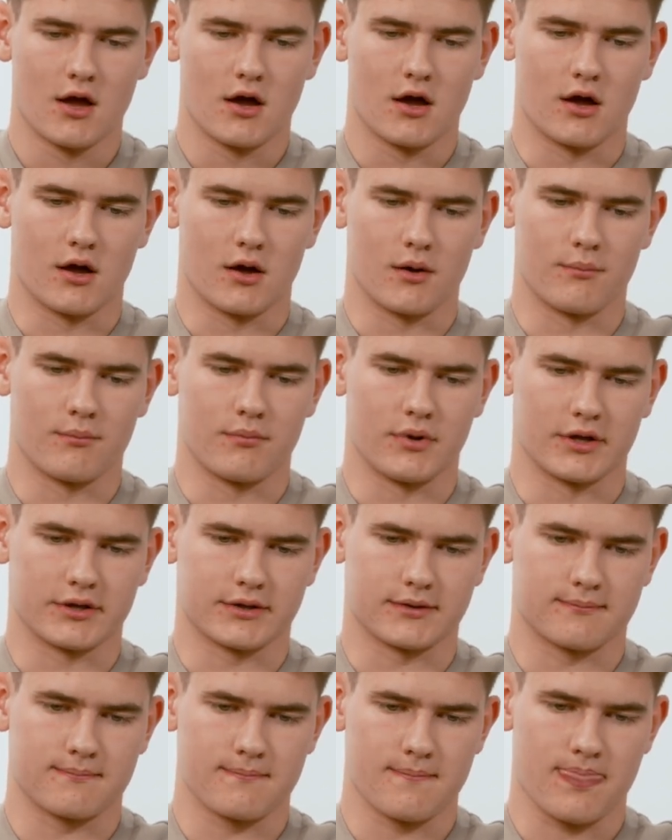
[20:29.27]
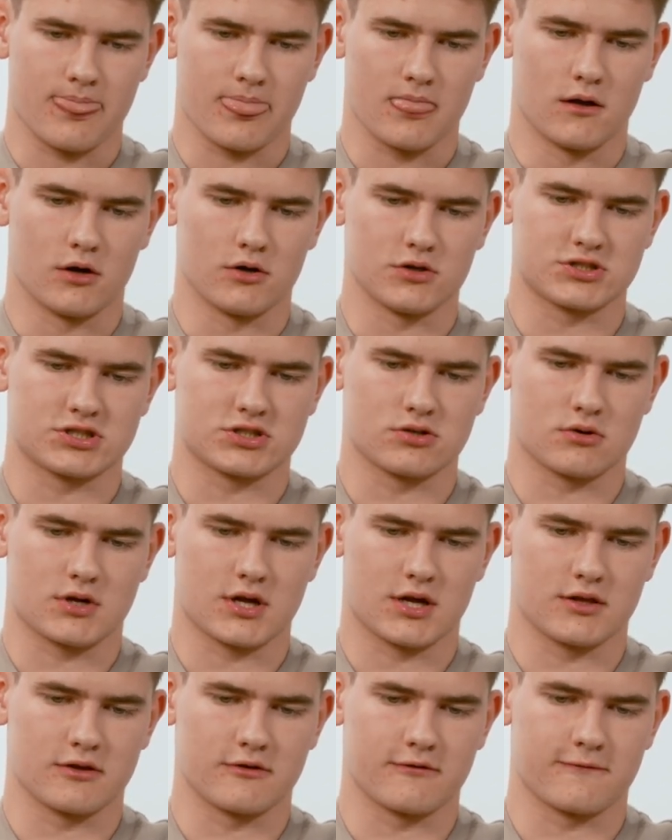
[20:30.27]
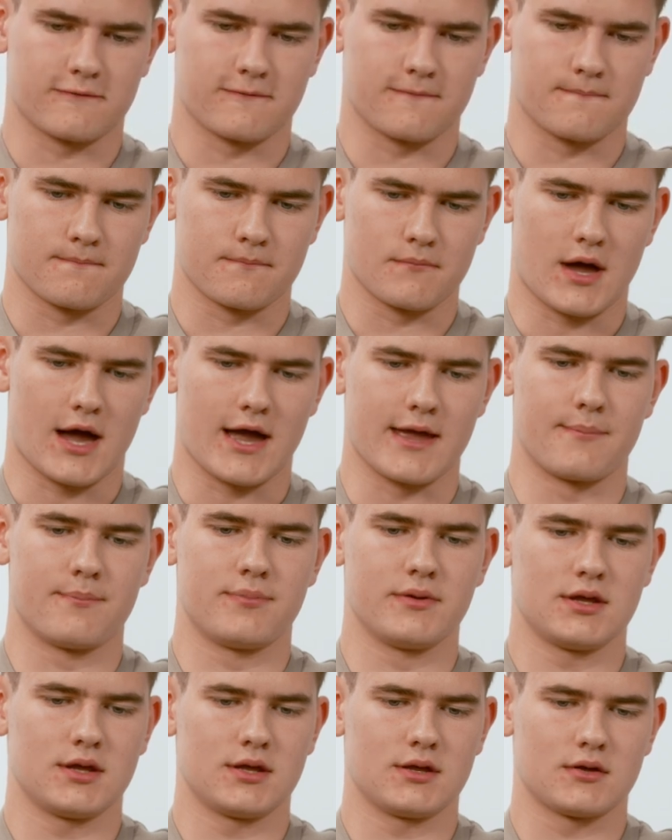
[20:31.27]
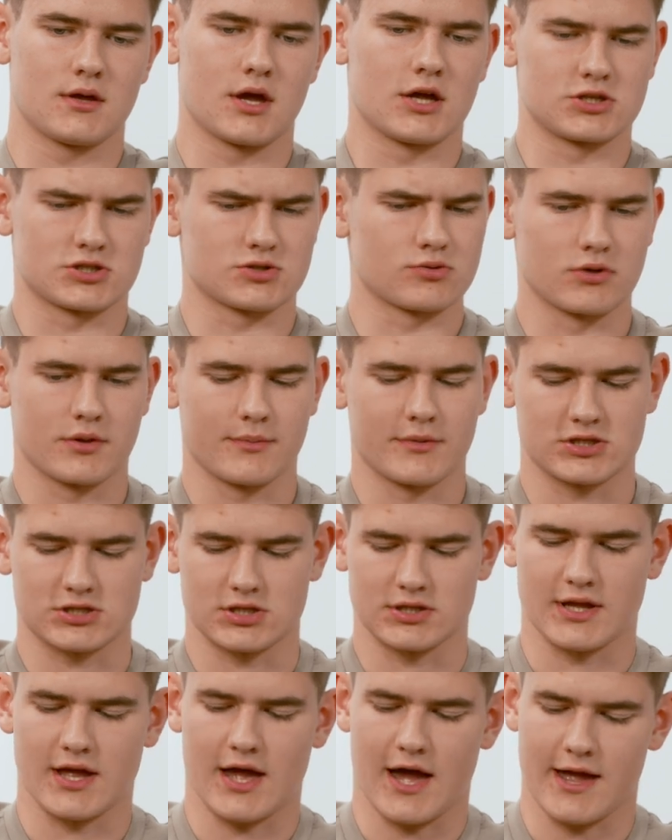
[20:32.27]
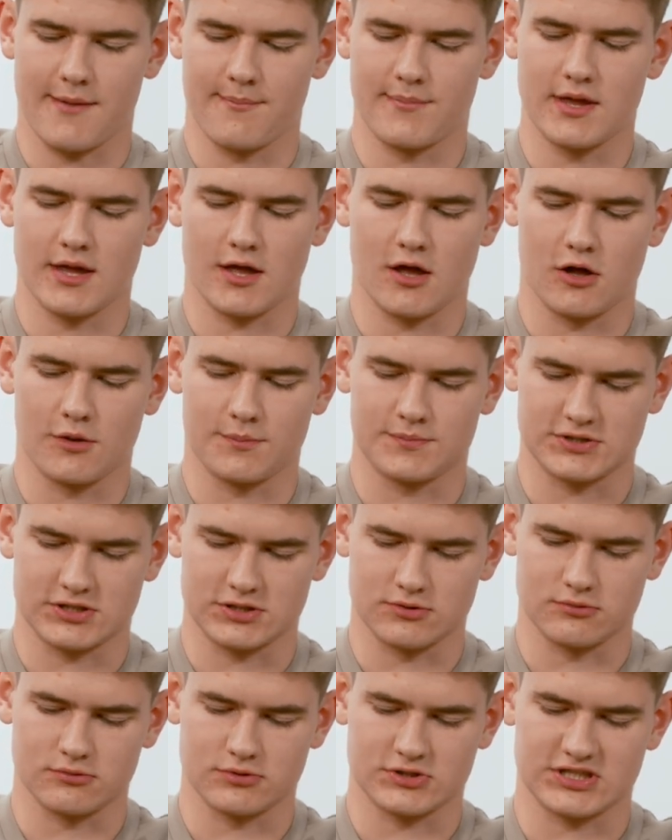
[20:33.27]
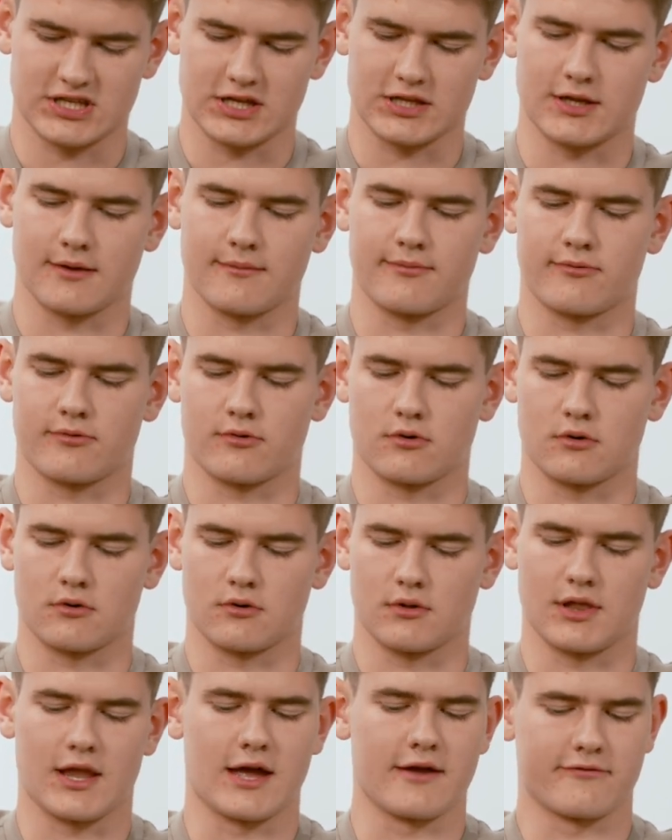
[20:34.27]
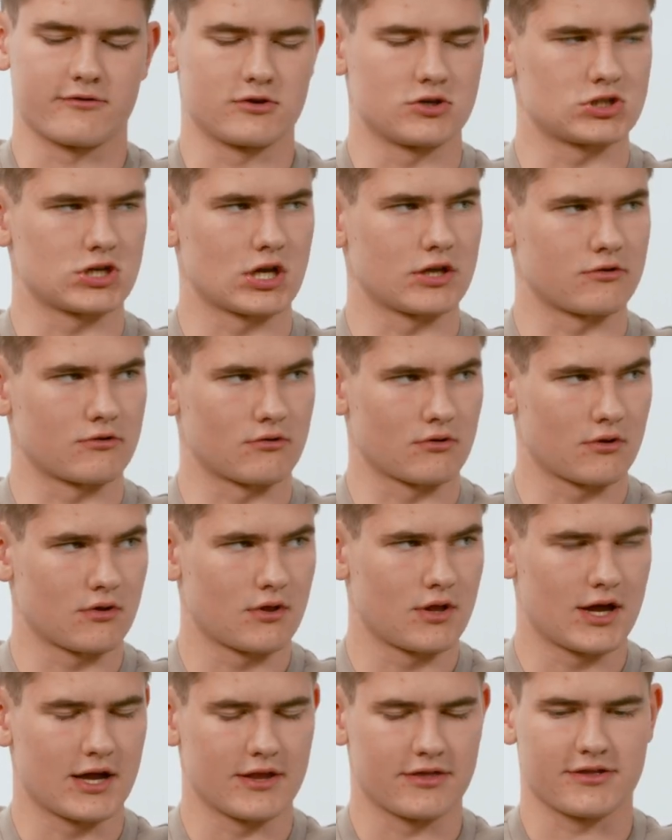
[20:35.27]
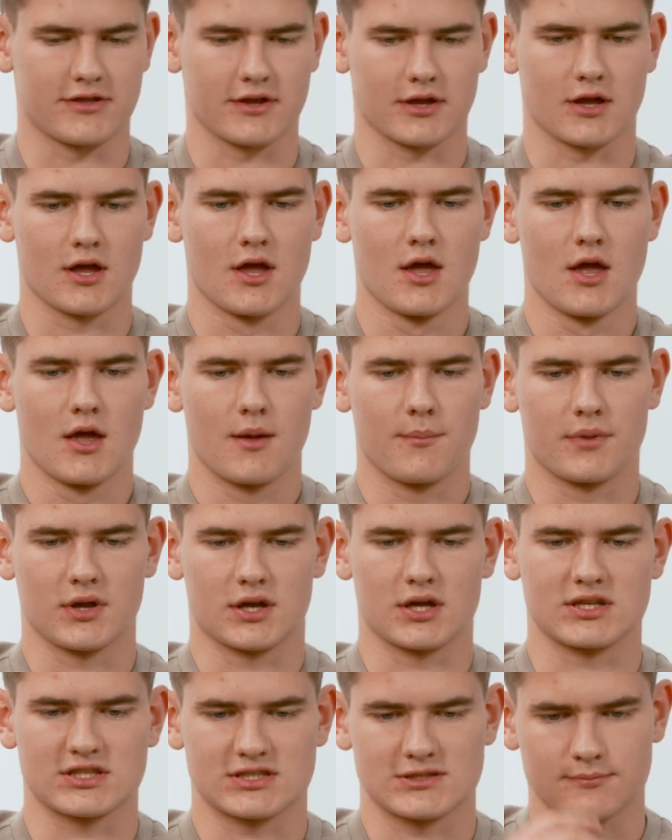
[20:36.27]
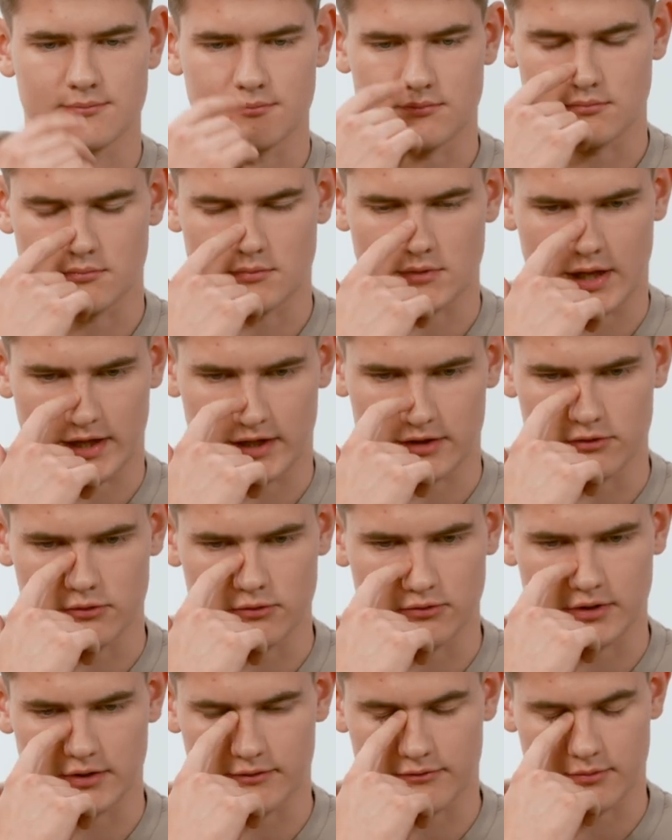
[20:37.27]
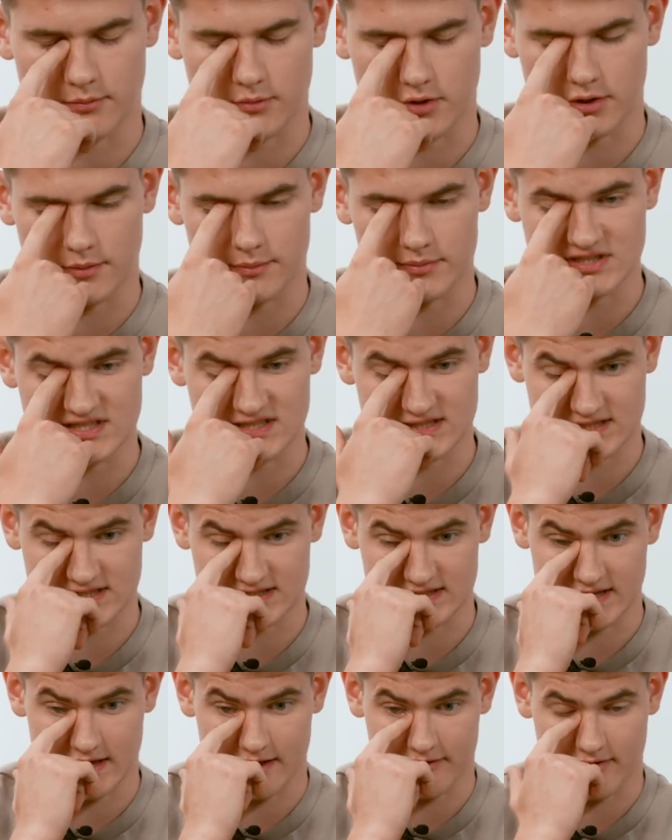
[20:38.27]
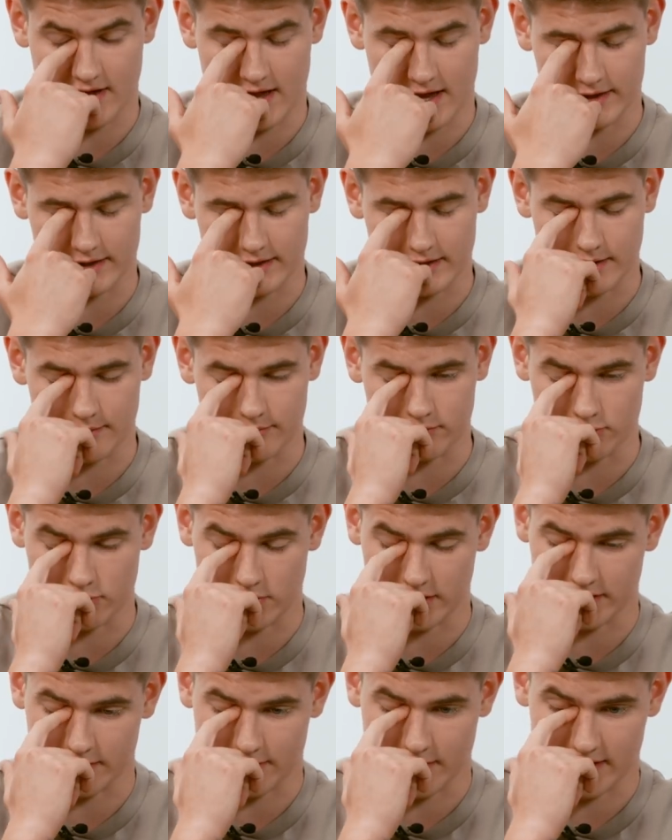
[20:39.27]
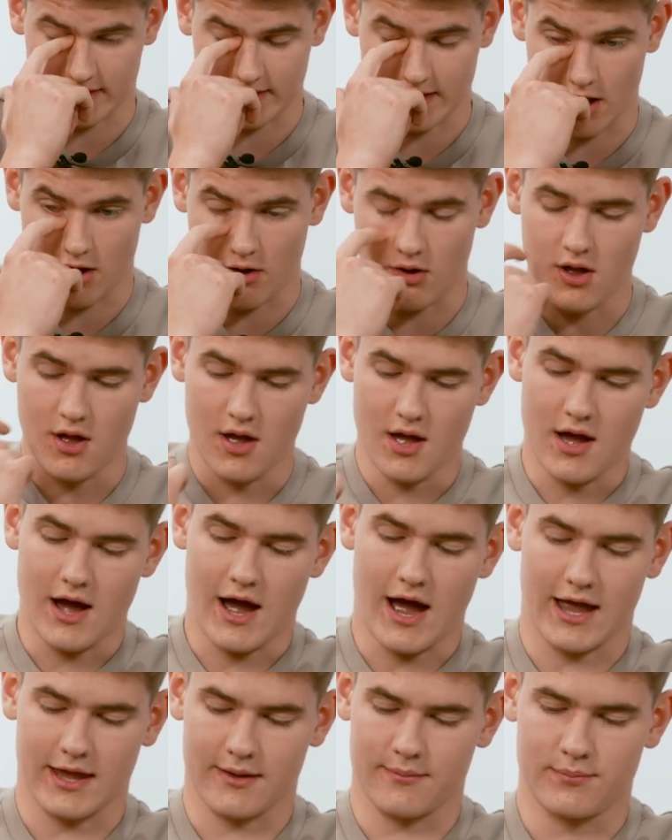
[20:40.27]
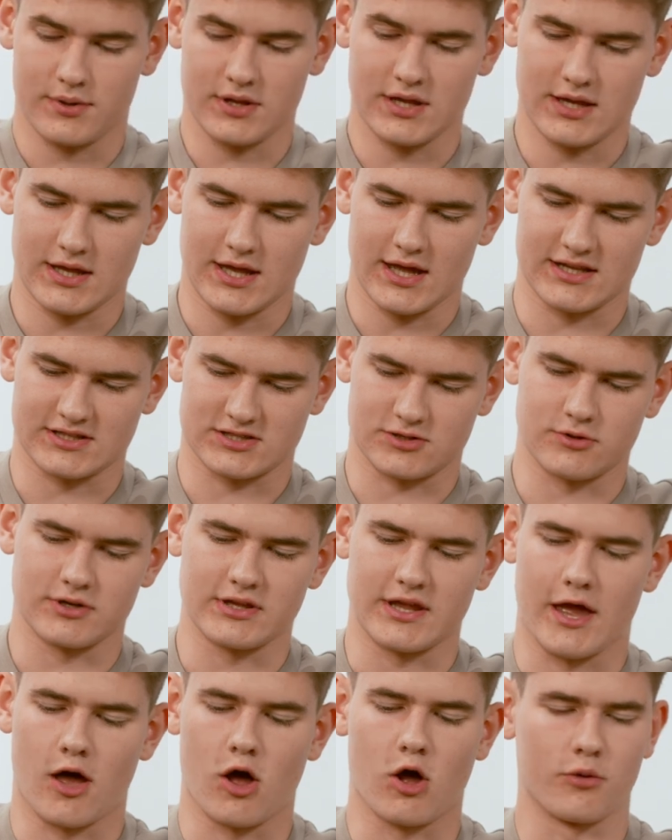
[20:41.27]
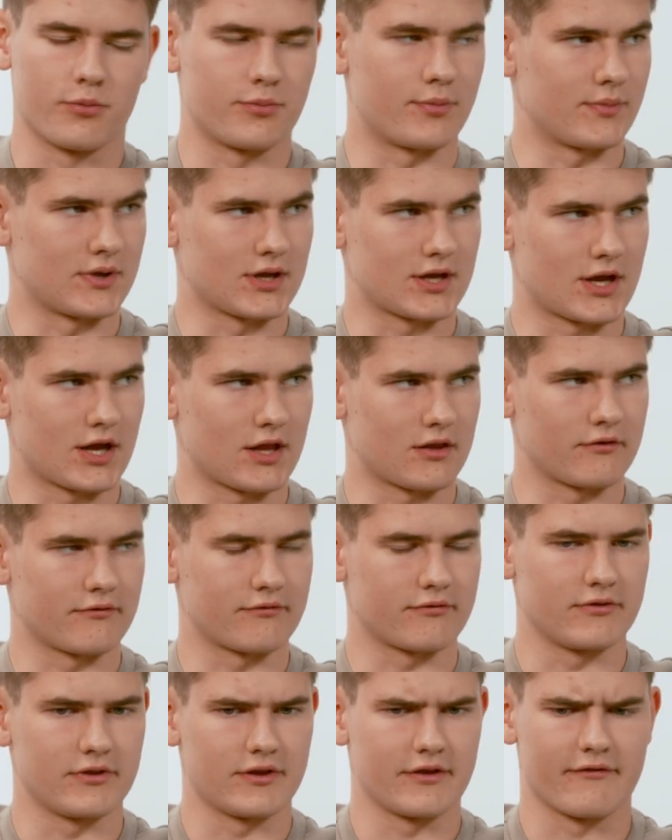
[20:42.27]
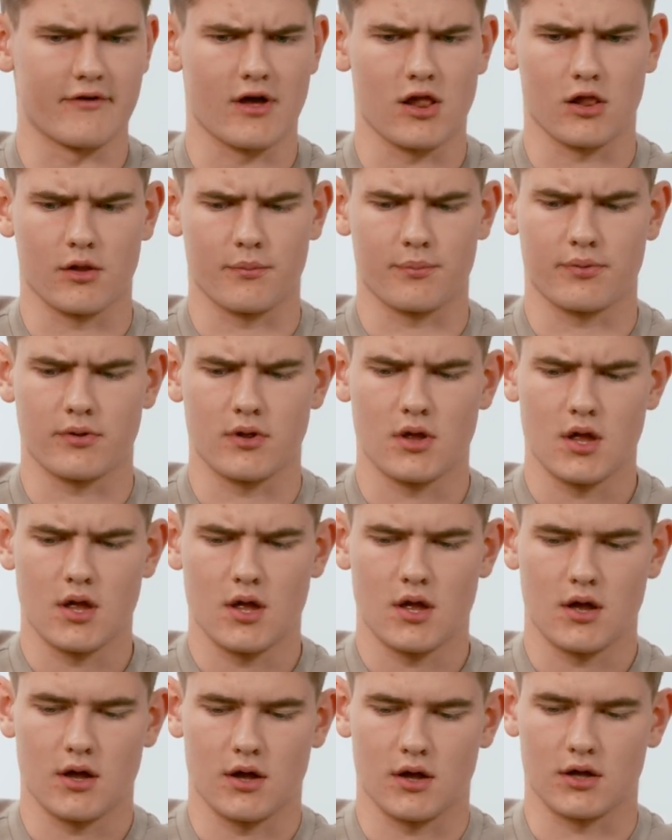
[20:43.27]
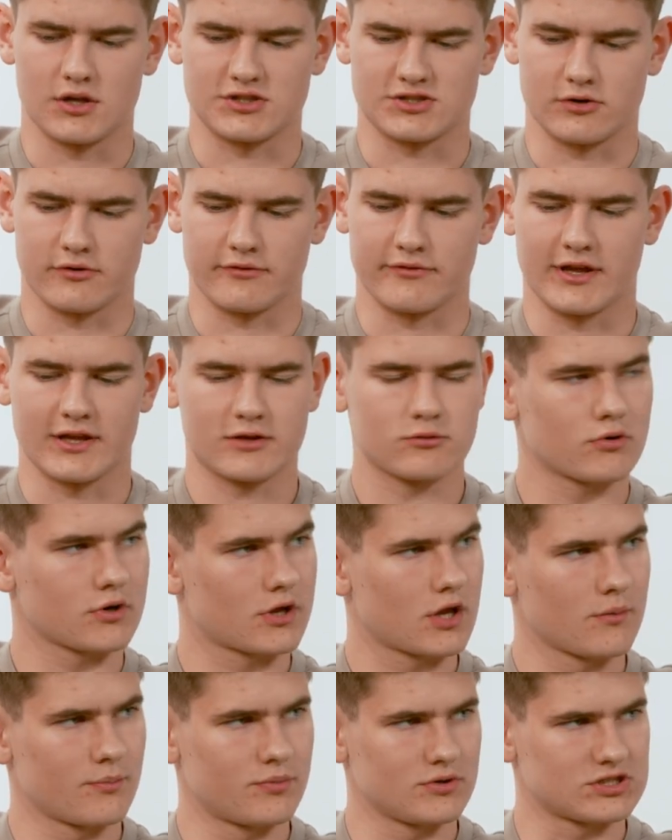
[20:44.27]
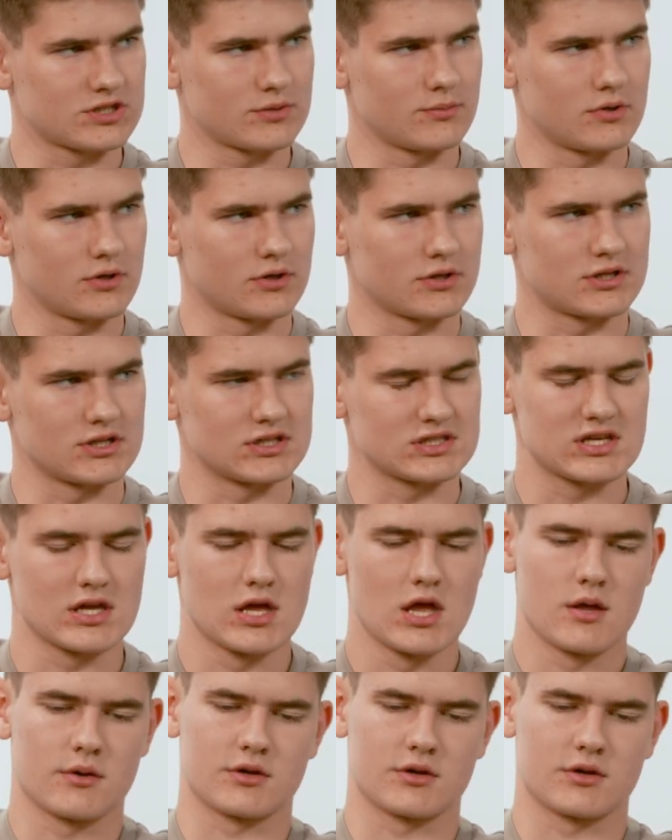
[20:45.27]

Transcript: But also kind of IB, I just want to mention that IB helps you set up for life in general, I think, because like doing from all the businesses that I've had and I'm running right now, IB has already helped me kind of develop sort of networking possibilities.